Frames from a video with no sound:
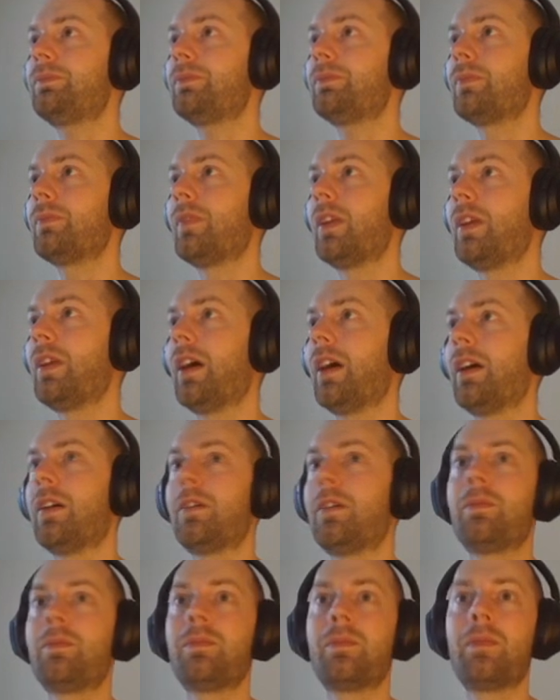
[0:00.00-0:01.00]
yeah,
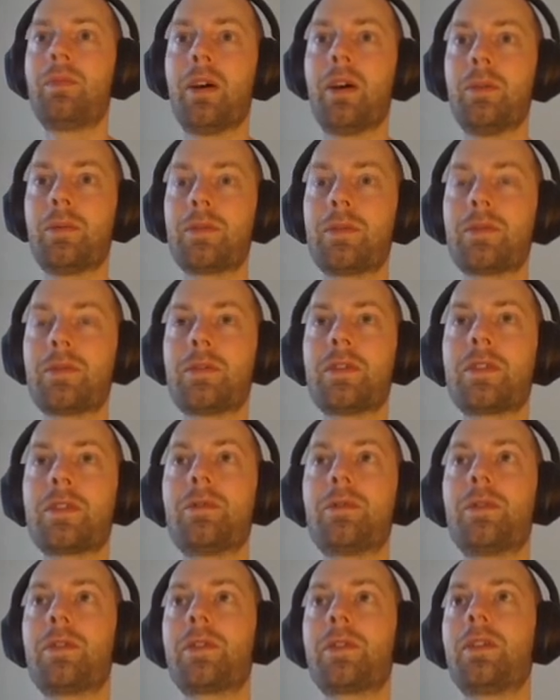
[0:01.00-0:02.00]
I would suggest
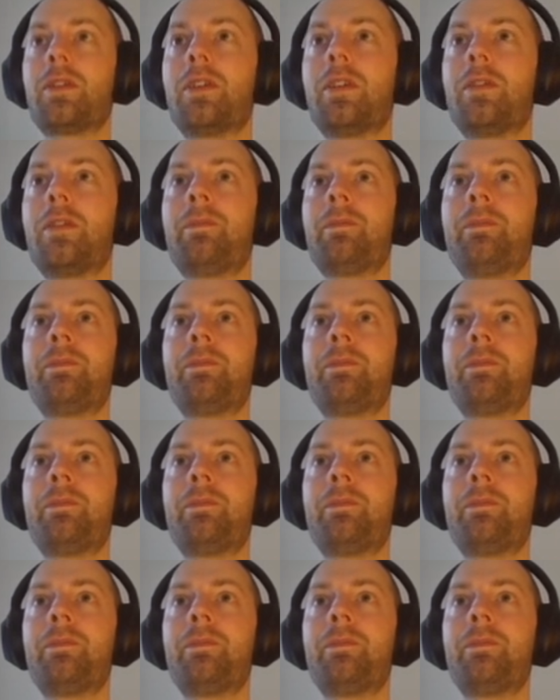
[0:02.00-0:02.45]
for sure.